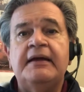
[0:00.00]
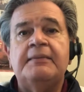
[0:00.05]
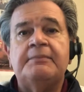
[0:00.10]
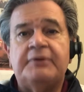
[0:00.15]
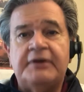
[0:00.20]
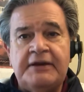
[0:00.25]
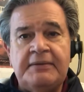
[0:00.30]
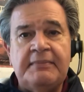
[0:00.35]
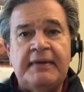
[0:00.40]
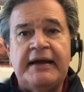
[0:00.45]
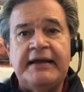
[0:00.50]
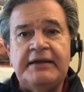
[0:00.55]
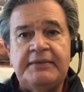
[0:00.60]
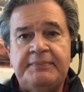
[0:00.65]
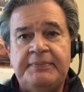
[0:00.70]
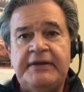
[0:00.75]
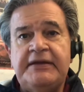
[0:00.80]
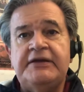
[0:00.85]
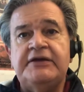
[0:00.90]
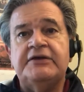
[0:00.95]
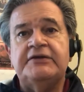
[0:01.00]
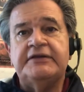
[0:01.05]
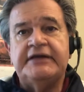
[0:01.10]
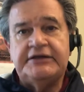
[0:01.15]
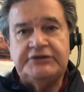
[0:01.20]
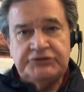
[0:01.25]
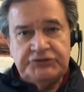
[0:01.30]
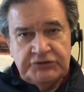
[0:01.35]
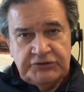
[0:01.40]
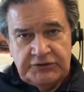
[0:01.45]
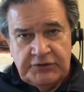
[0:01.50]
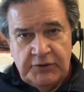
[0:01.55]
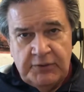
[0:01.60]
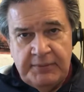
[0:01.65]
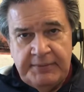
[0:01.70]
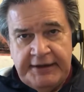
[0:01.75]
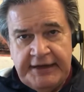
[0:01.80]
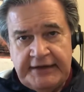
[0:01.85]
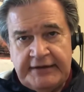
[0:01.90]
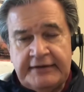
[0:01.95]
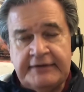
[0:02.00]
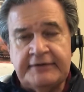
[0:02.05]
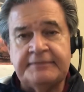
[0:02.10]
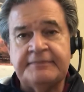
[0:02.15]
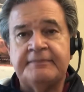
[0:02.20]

But in my opinion, they should go back.